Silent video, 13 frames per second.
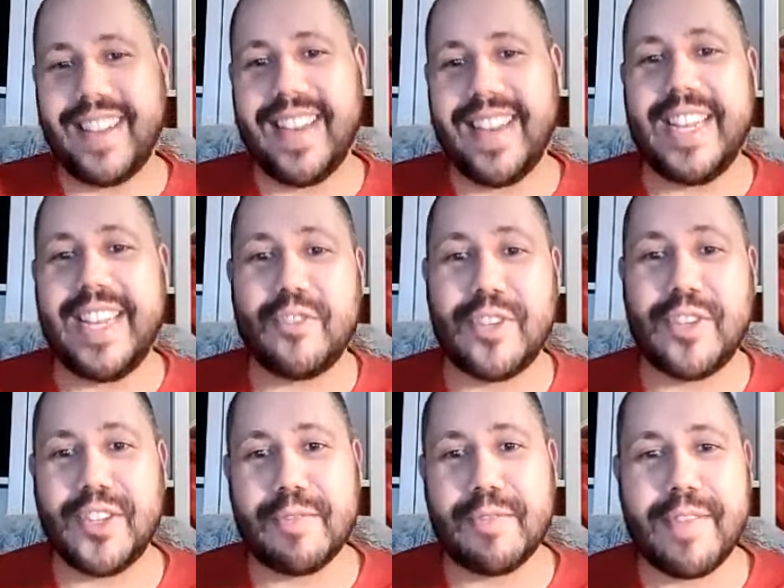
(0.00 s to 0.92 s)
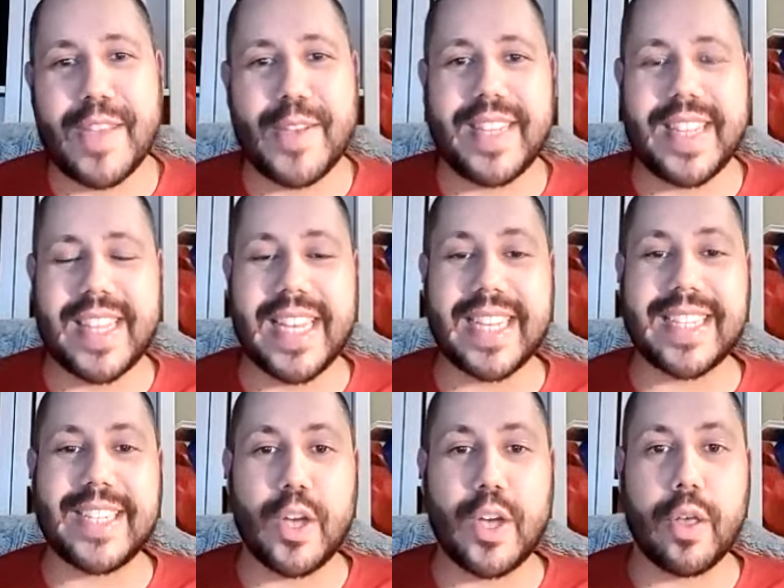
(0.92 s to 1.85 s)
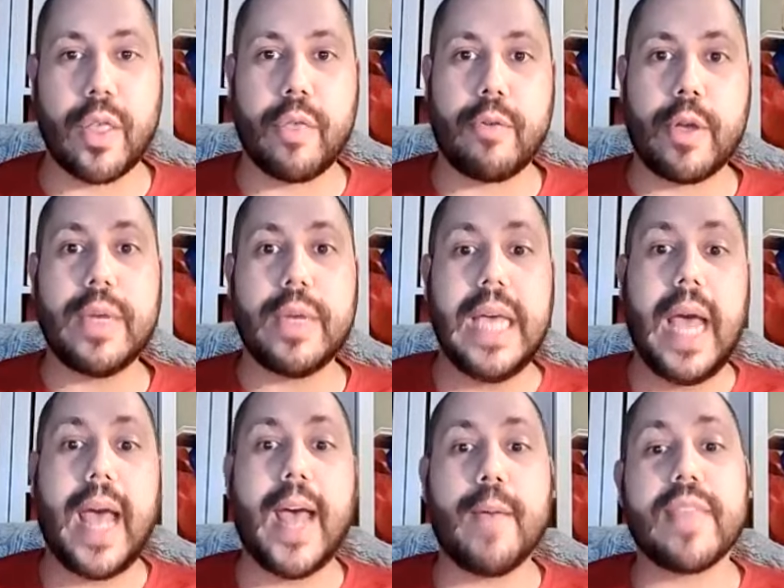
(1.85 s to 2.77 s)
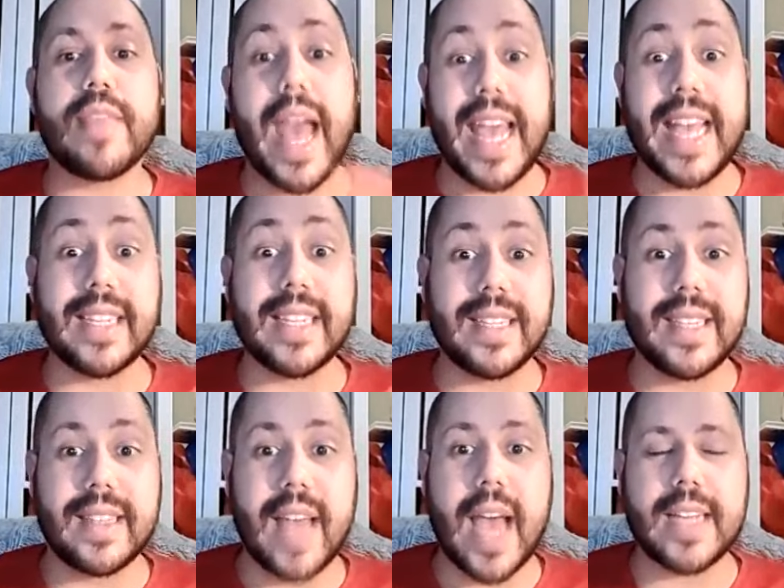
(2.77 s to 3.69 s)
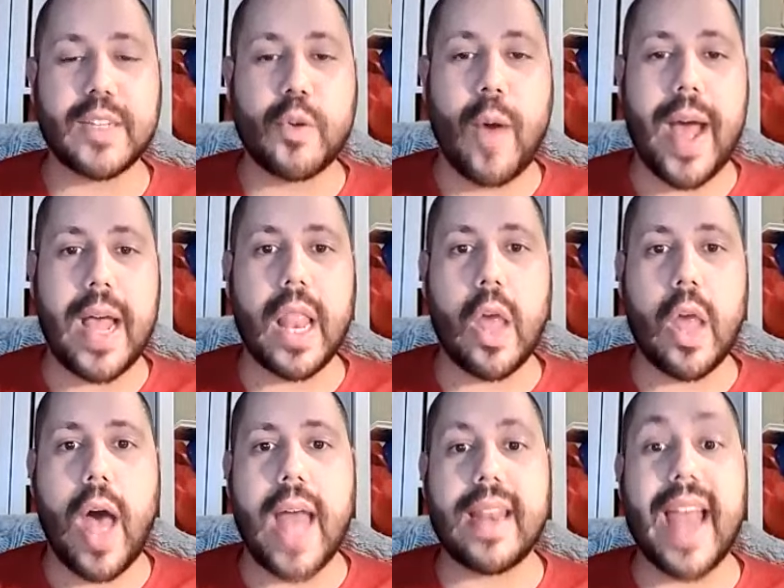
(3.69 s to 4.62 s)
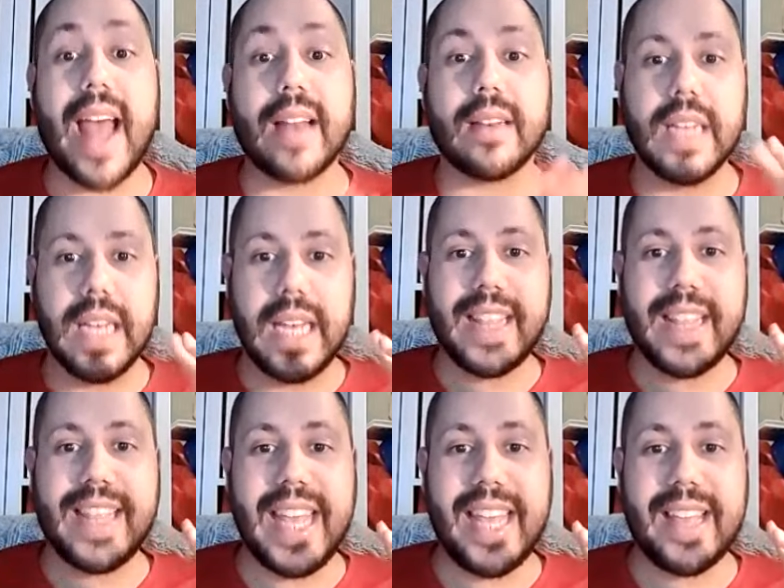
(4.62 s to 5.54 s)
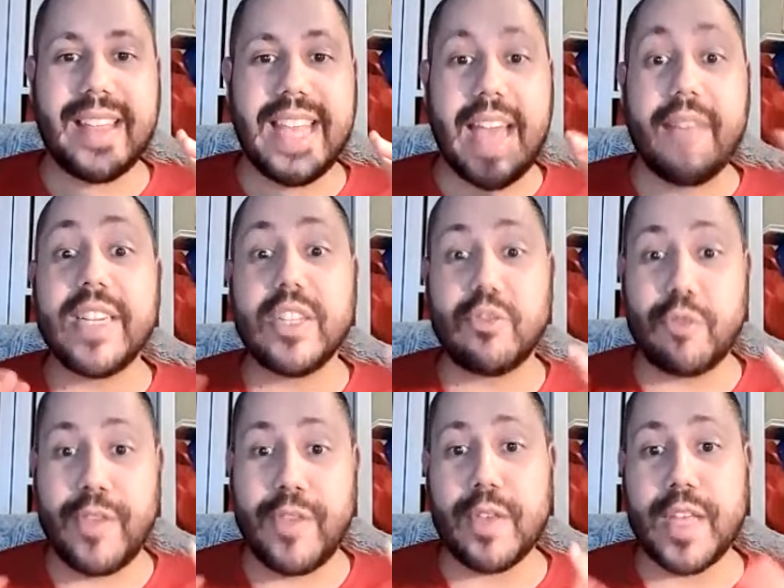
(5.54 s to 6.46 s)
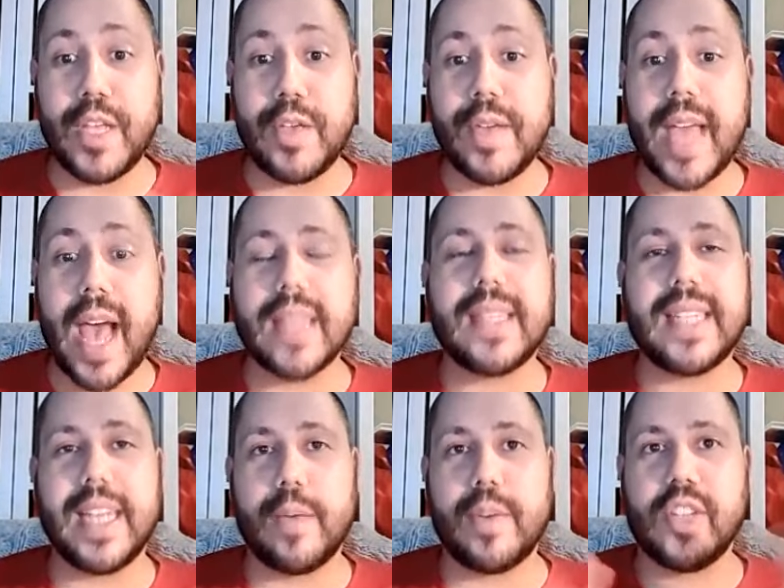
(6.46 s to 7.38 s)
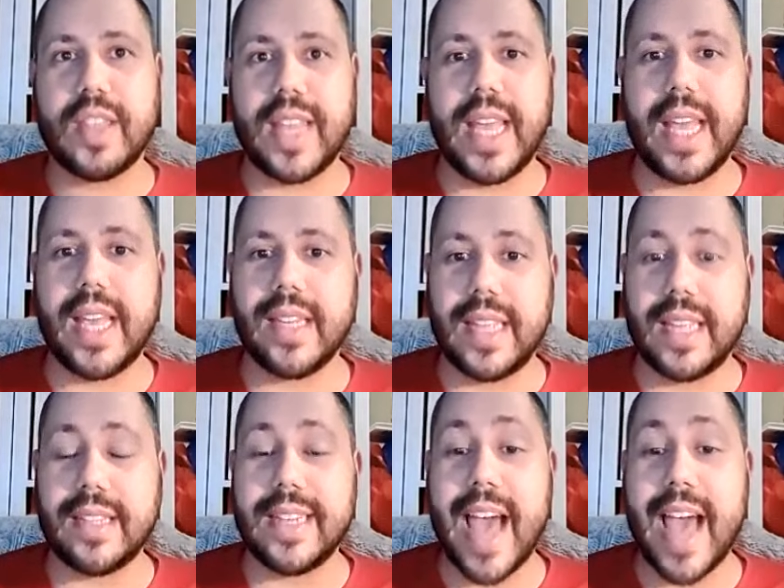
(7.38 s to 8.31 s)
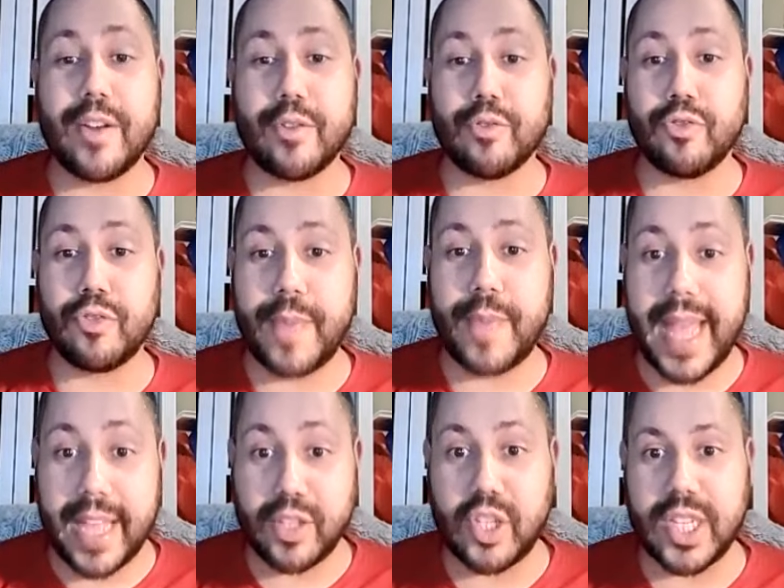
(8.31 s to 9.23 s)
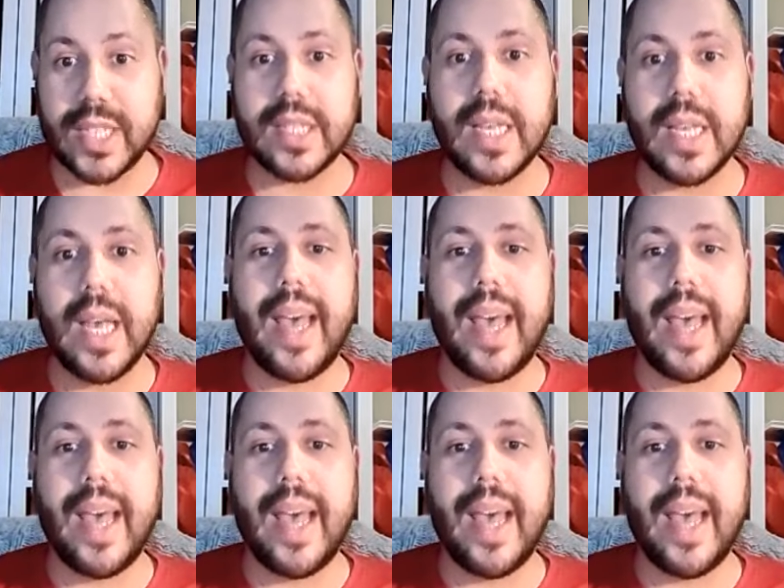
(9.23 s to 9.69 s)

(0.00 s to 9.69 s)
literature reviews and things to go through, that is quite a lot. And the evidence review that you guys see, which I think is 900 pages,